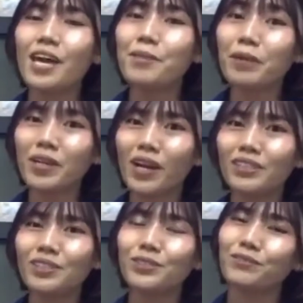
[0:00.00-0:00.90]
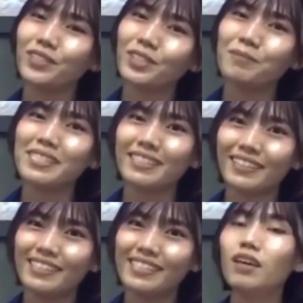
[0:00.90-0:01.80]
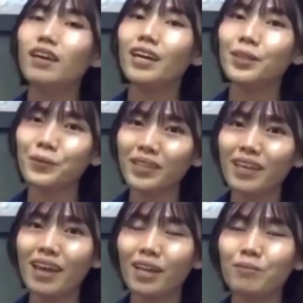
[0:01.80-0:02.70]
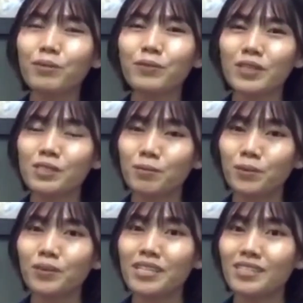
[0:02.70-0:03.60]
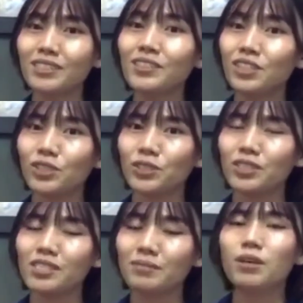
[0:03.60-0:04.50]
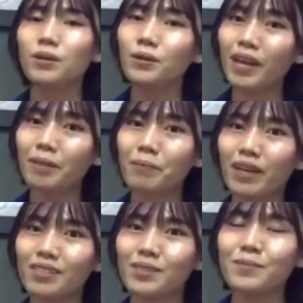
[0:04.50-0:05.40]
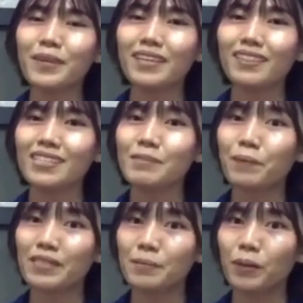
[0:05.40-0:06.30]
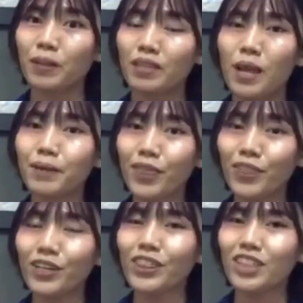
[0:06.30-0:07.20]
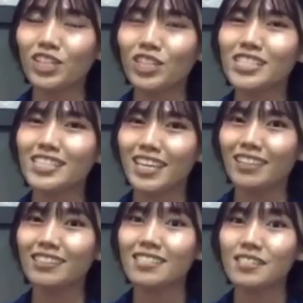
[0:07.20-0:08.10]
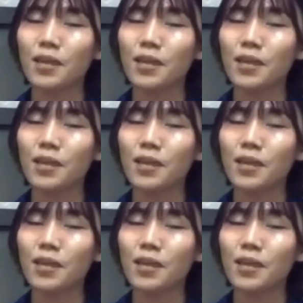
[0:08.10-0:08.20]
and my courage to finish my studies. And with the help of our Cebu Eastern teachers, who help us to make things possible by their teaching skills,